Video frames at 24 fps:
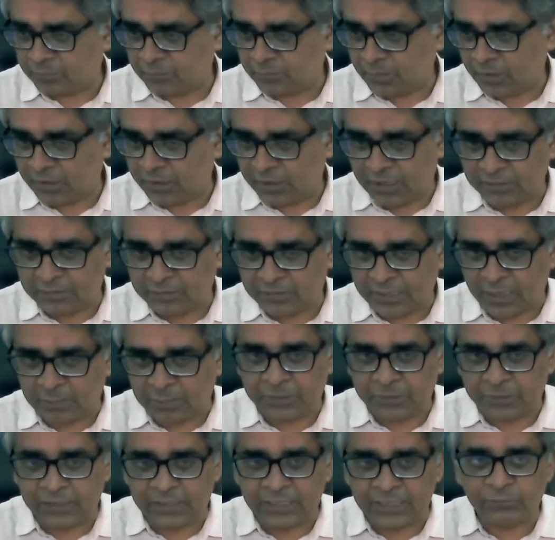And let
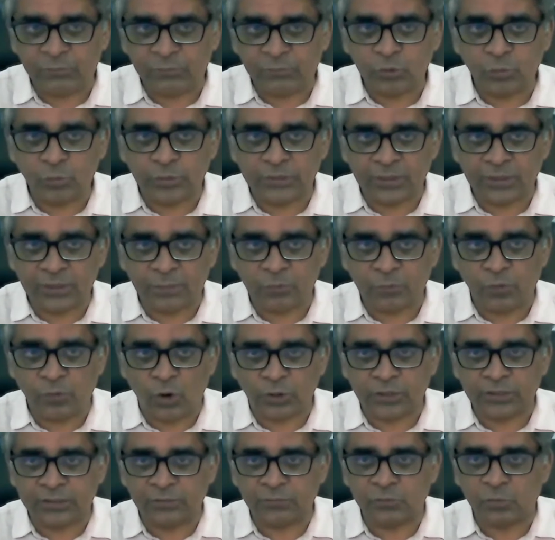me leave you with a
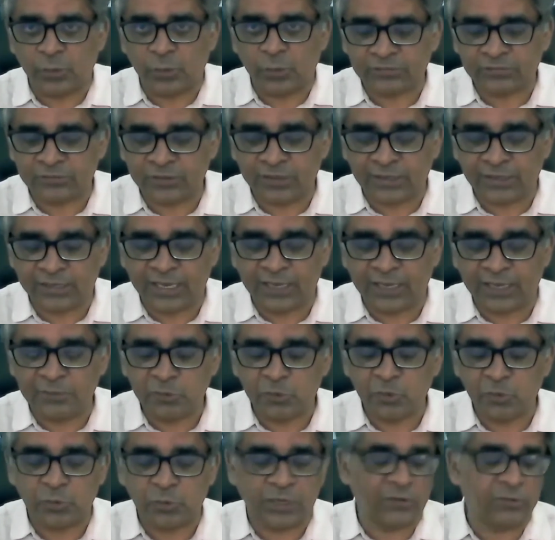provocative question again.
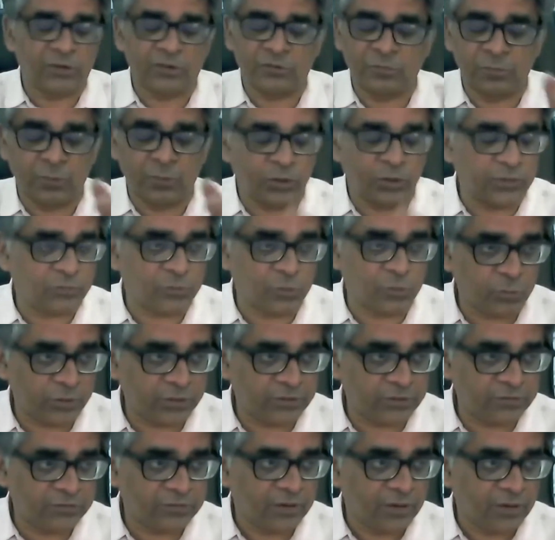You can respond if you
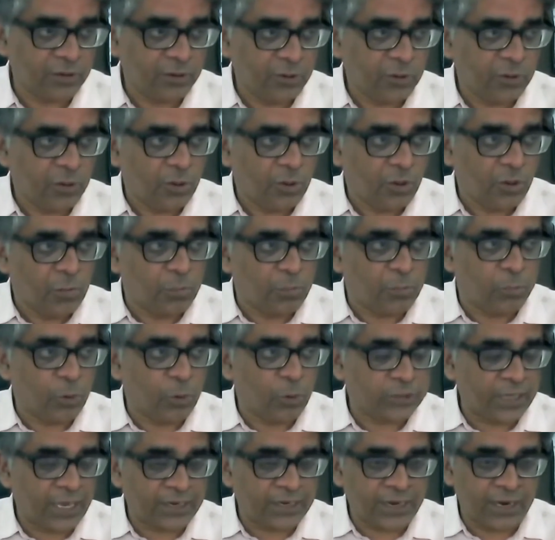wish.
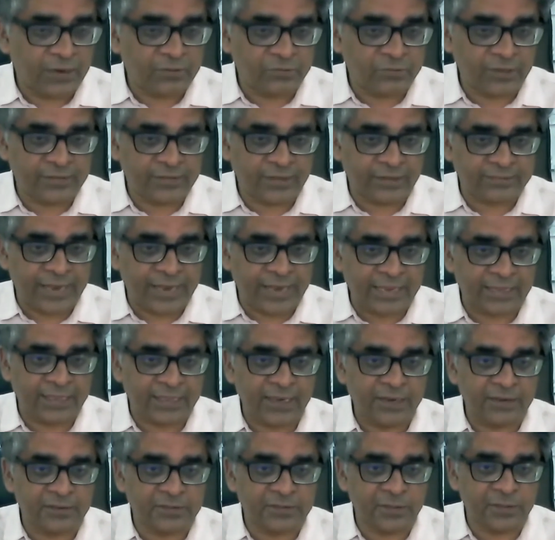Both our countries are
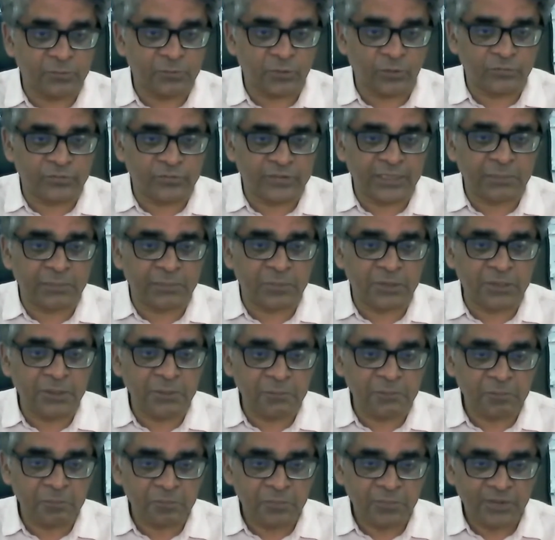tanking in terms of GDP.
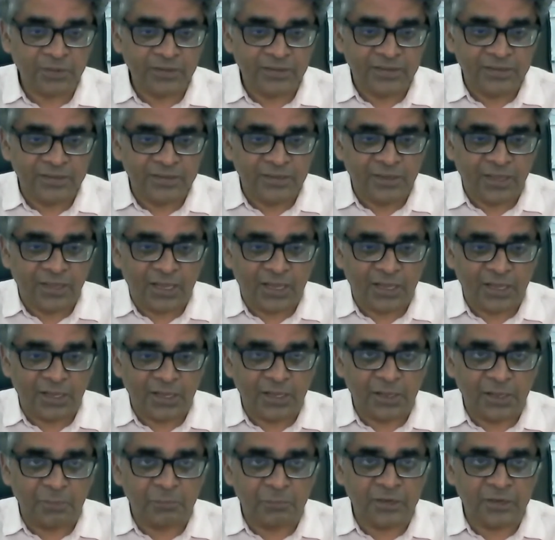
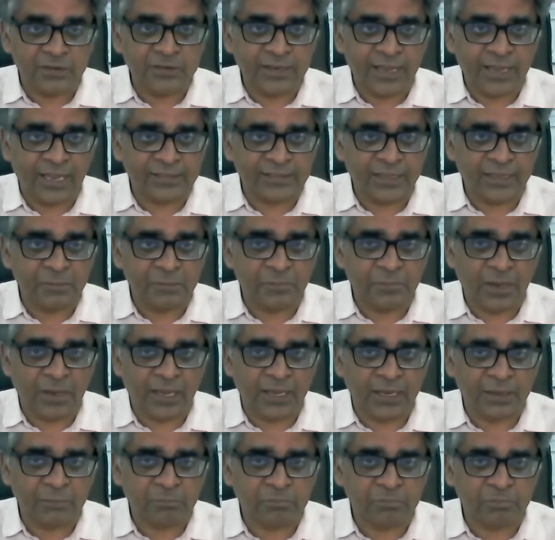Britain, I think, by